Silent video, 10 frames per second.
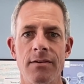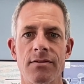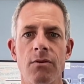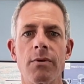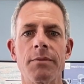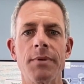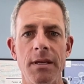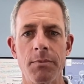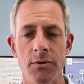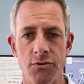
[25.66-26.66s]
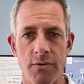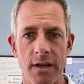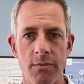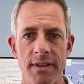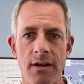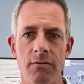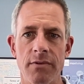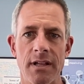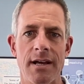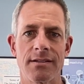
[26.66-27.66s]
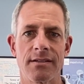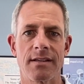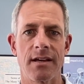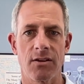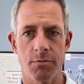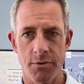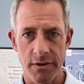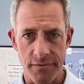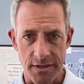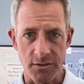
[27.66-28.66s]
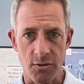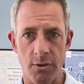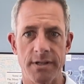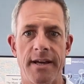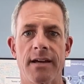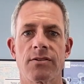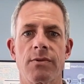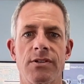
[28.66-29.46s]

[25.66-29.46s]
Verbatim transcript: So when people drink, what they don't realize is that your prefrontal cortex,